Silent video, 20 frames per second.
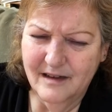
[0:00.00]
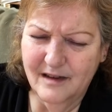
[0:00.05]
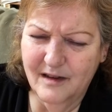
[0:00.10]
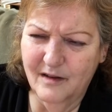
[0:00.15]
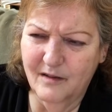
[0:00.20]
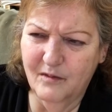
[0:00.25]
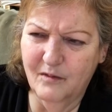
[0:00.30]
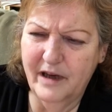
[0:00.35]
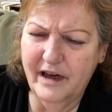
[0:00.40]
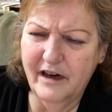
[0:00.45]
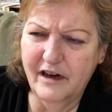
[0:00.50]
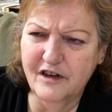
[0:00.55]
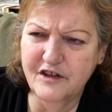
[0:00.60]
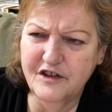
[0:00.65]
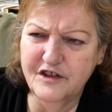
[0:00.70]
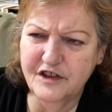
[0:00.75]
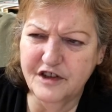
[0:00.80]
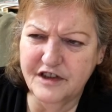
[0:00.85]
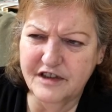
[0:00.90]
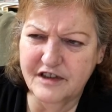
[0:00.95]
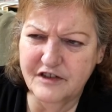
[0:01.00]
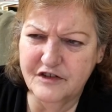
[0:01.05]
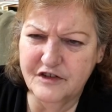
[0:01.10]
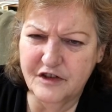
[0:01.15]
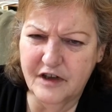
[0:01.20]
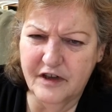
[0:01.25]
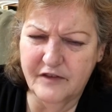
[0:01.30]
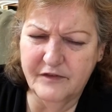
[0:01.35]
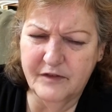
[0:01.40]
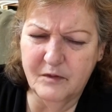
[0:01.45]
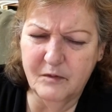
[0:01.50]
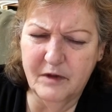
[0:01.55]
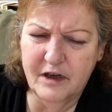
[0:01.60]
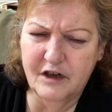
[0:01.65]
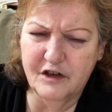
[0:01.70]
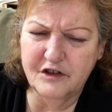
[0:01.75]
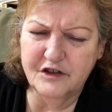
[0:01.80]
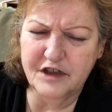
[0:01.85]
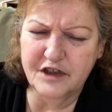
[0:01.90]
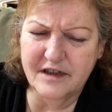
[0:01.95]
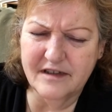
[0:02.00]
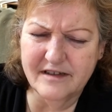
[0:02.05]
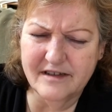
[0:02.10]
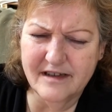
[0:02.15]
We are just as driven. We are just